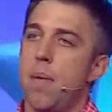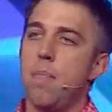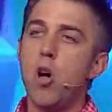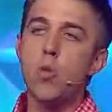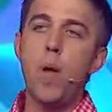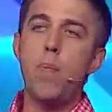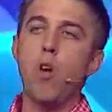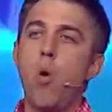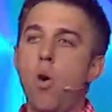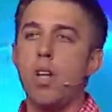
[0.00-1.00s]
Most people
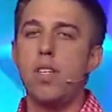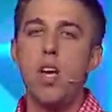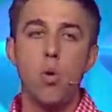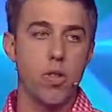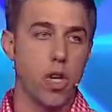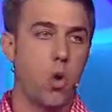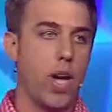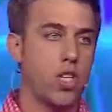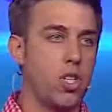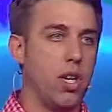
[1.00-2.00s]
don't want to deal with the
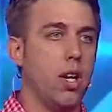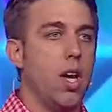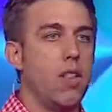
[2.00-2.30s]
question.